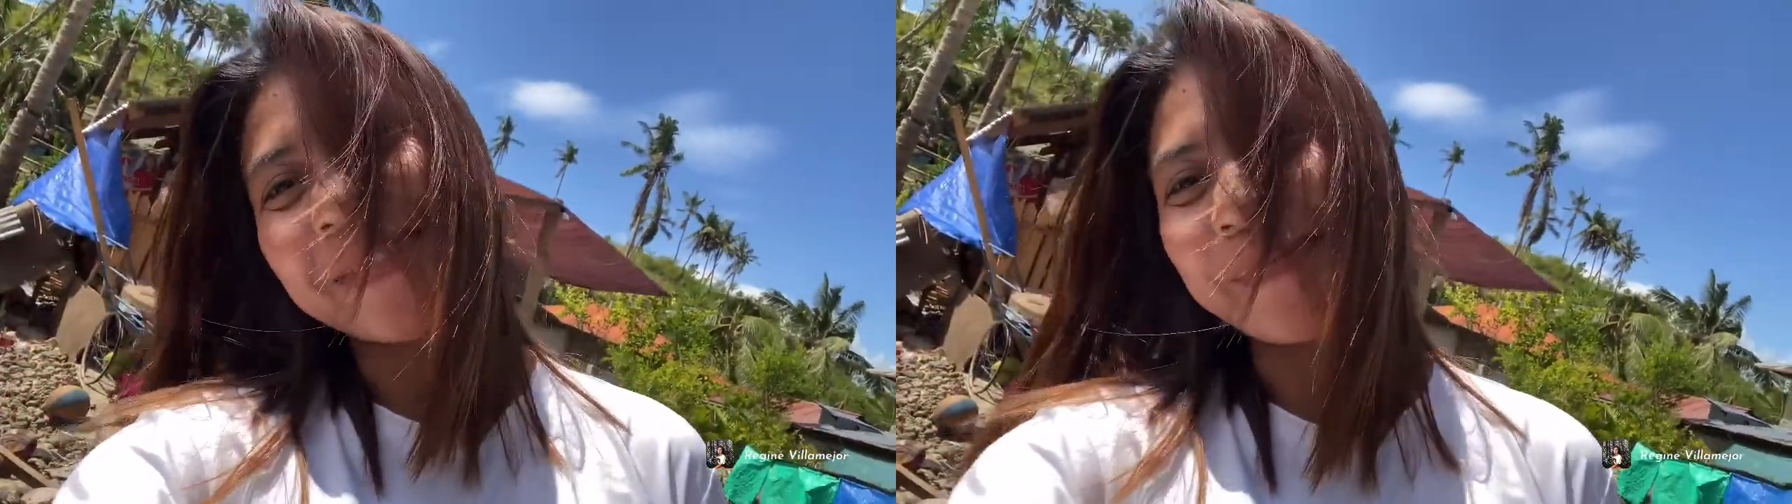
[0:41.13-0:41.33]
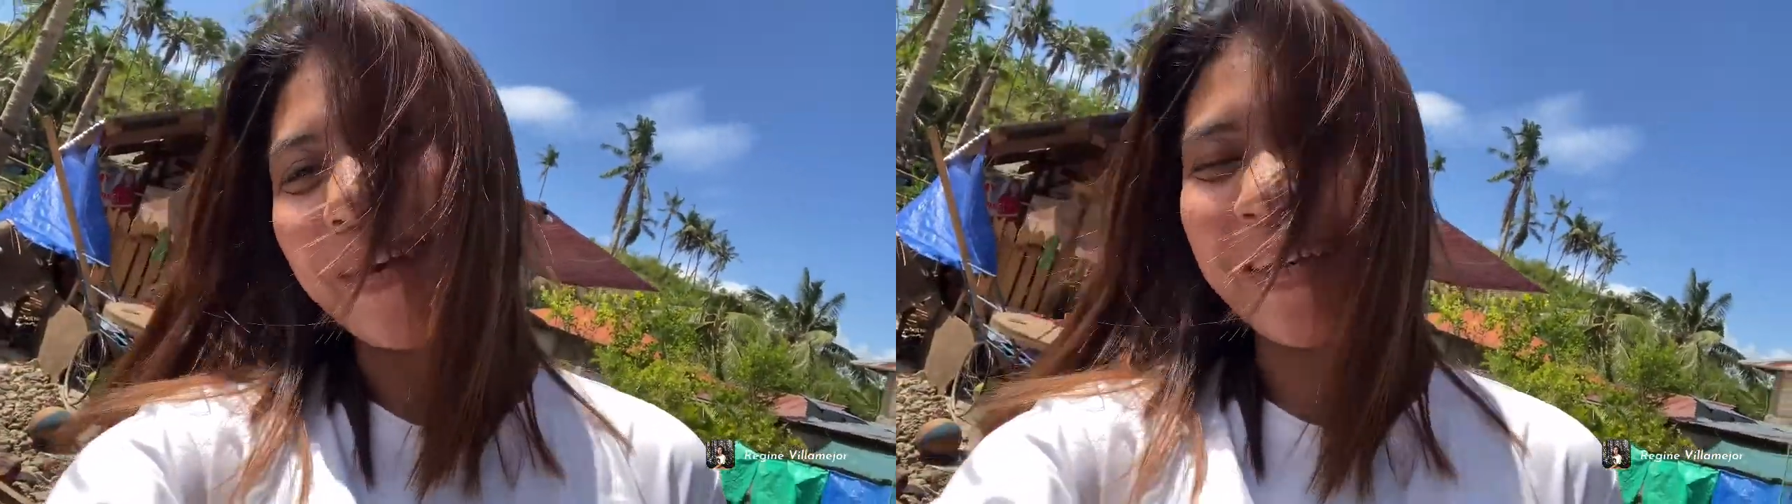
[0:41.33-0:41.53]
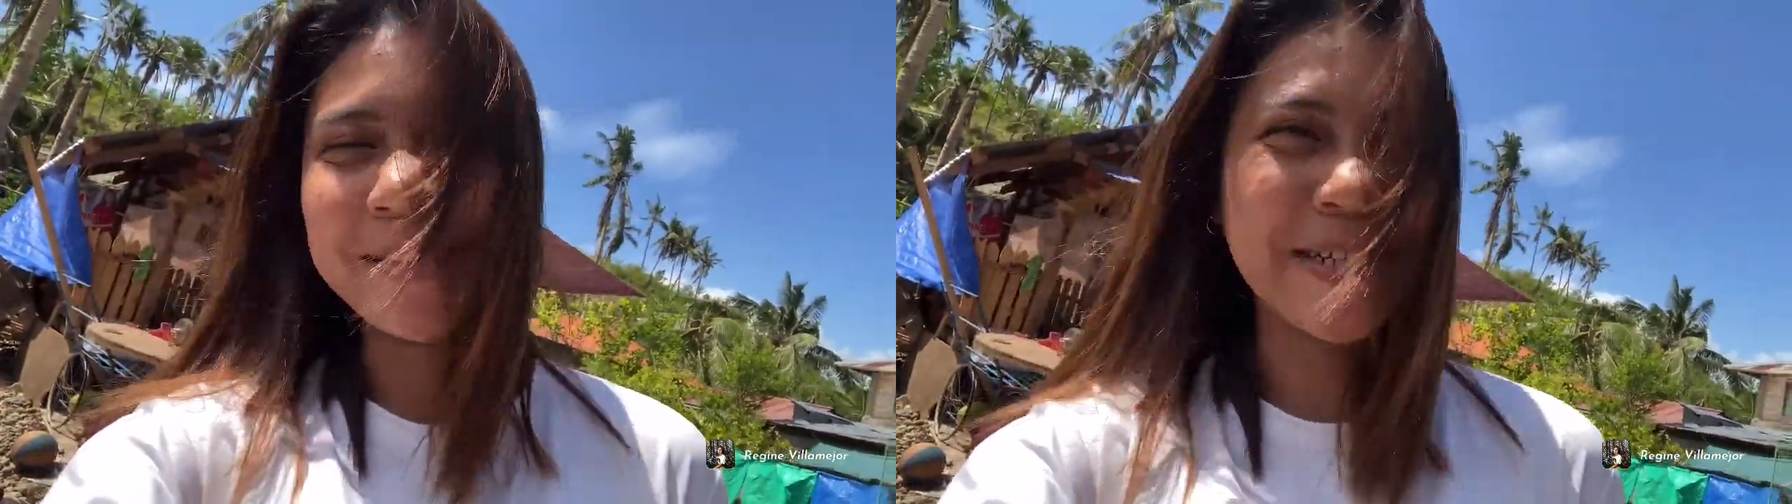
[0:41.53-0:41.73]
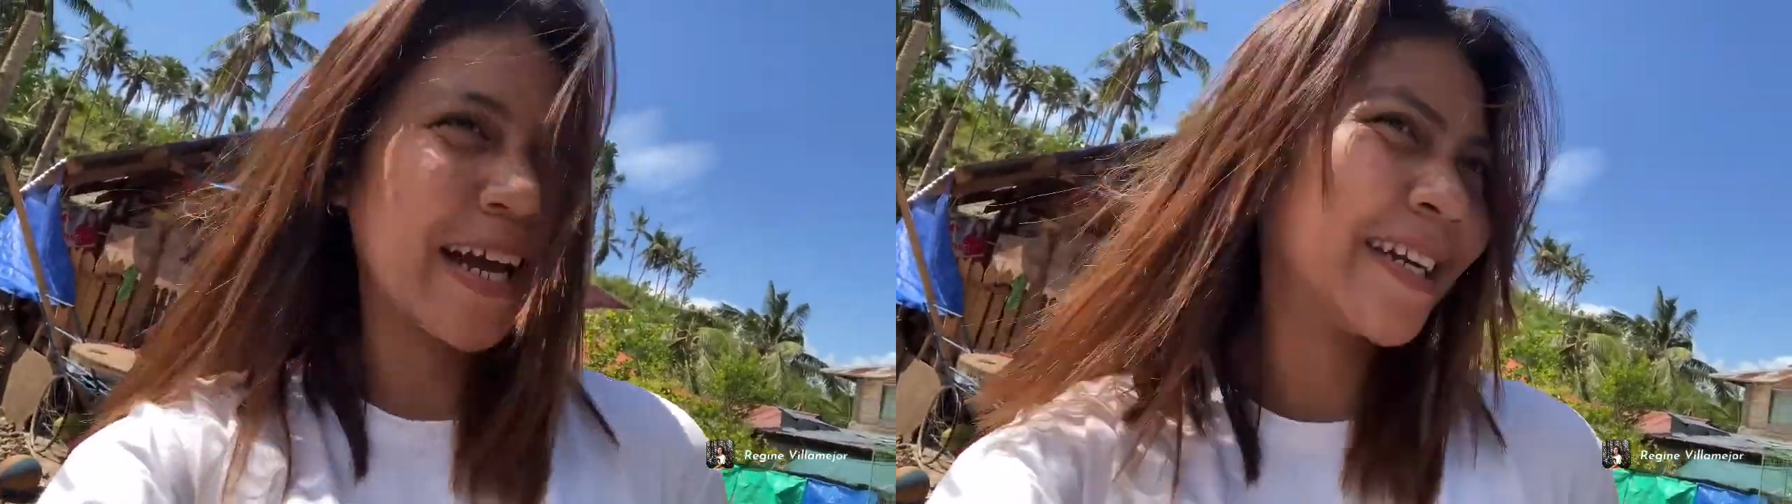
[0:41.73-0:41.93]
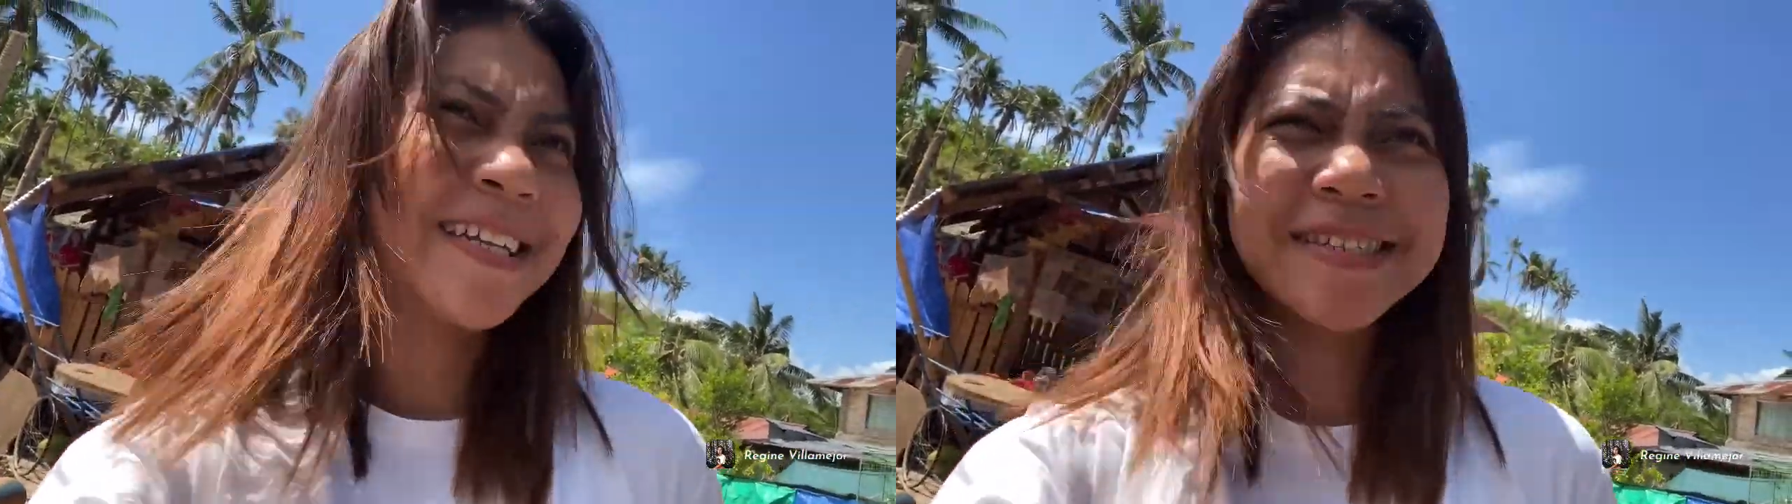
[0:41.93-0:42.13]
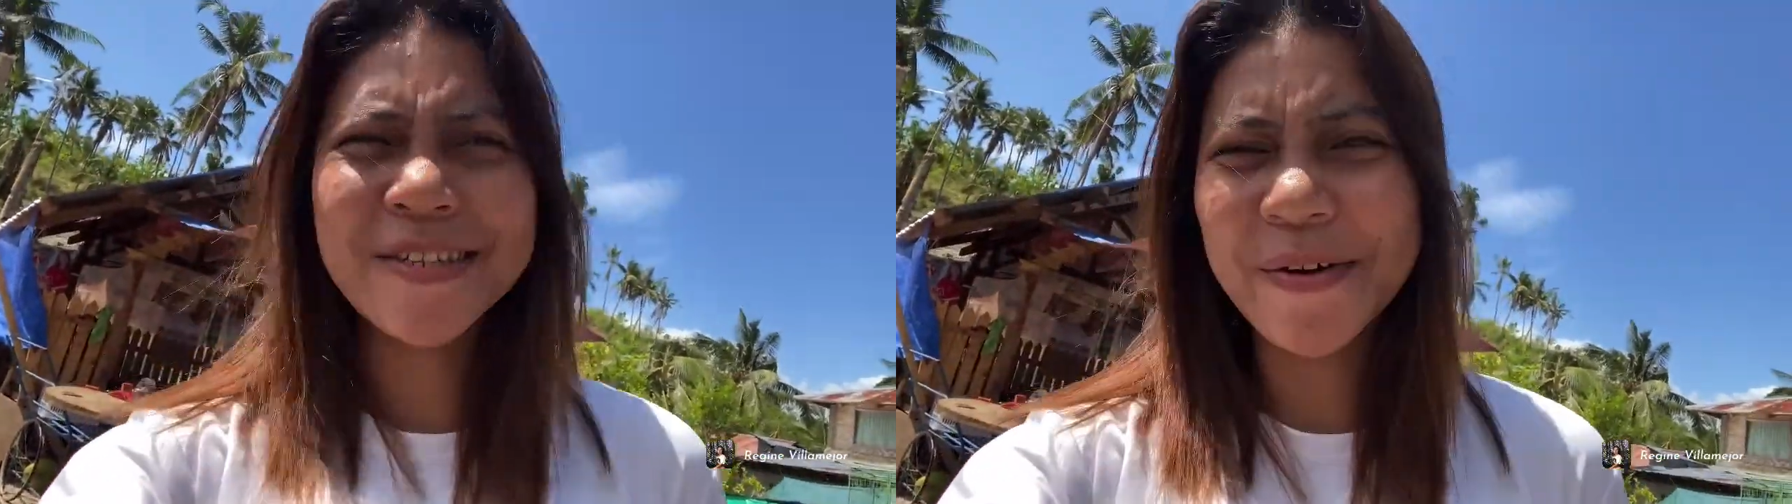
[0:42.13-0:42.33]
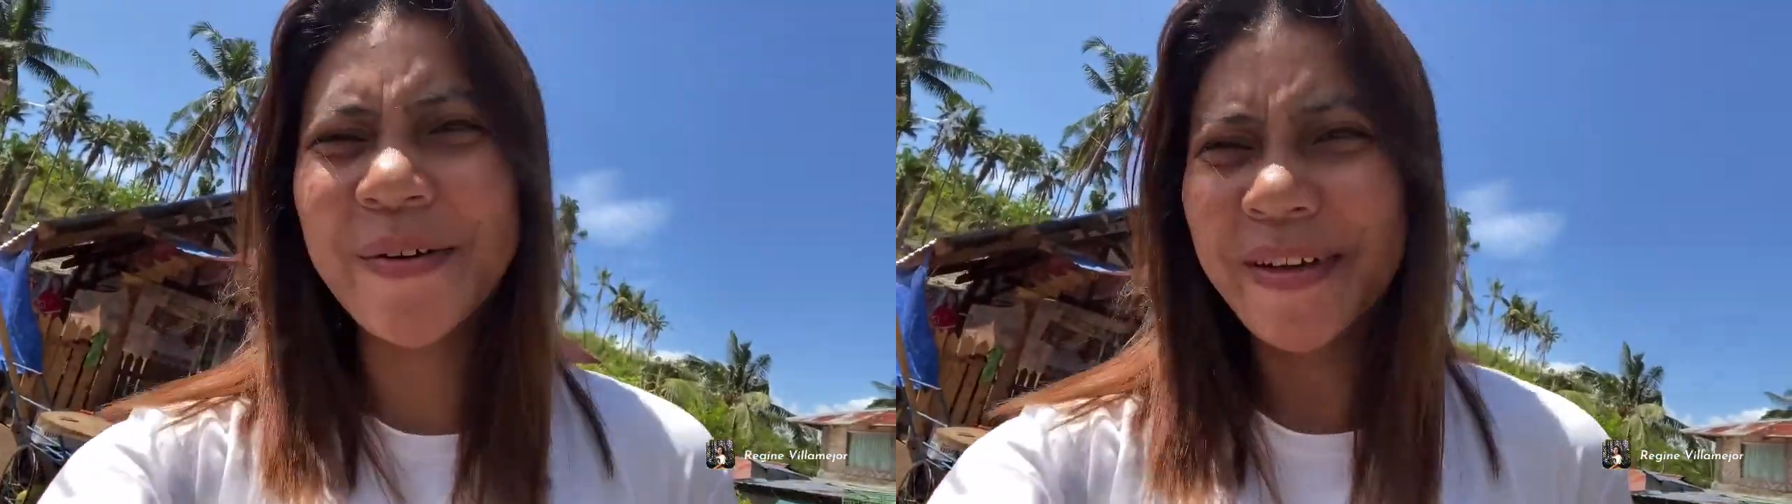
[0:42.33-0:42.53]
to my channel. So,